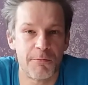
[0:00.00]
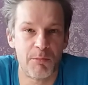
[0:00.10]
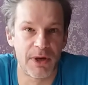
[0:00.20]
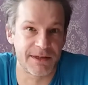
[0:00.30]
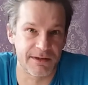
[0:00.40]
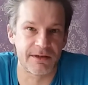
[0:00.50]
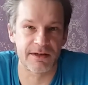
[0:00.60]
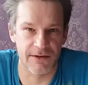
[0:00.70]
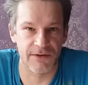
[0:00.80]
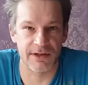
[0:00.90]
but it
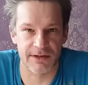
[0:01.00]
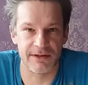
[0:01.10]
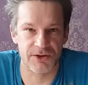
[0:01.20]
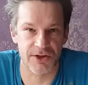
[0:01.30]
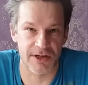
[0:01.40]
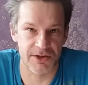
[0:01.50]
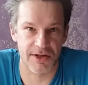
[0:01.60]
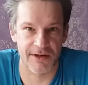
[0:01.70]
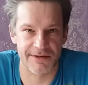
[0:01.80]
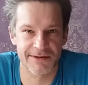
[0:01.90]
definitely changed
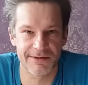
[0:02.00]
us.